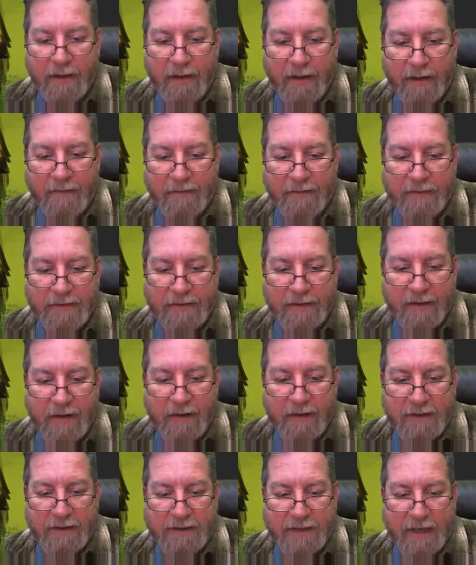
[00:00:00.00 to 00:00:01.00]
if there's an
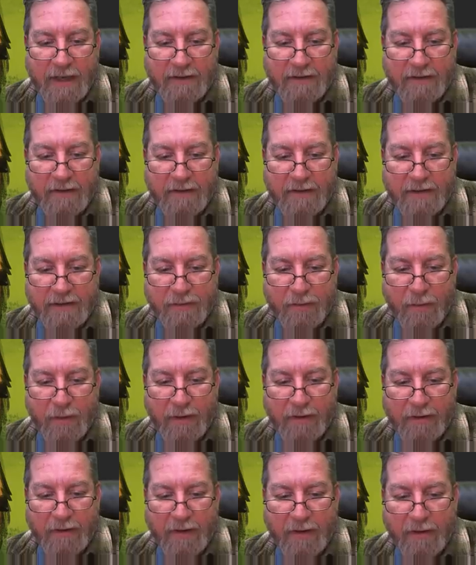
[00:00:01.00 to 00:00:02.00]
artist out there that's
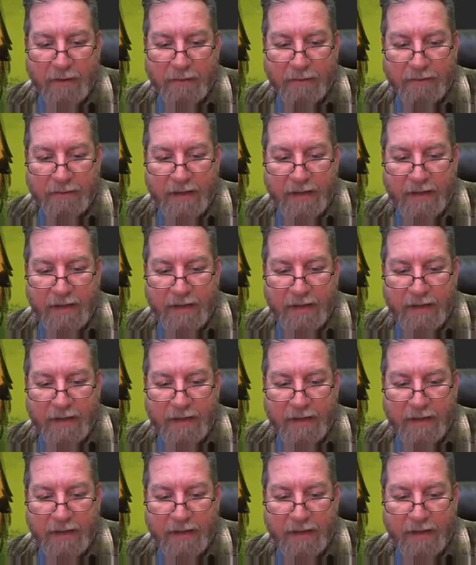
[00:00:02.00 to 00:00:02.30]
well known